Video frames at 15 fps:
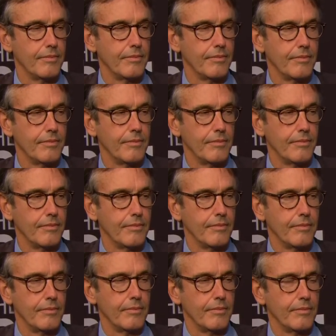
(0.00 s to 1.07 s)

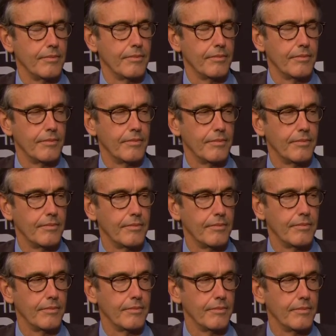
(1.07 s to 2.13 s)

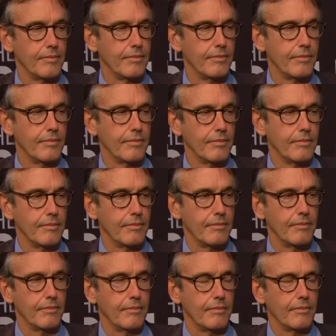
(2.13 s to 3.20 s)

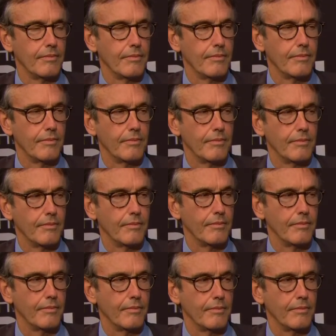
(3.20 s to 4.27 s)

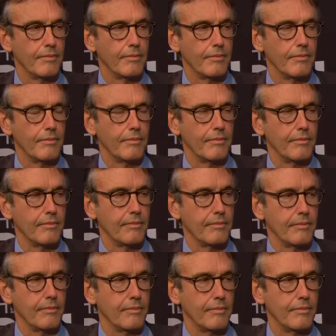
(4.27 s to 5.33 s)

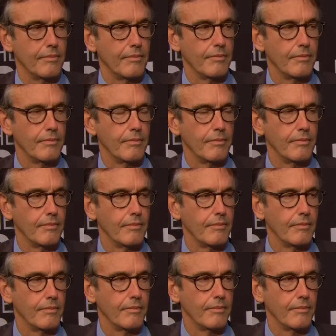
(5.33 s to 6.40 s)

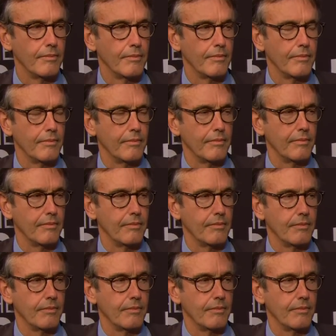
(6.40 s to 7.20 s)
No words are spoken by the person on screen.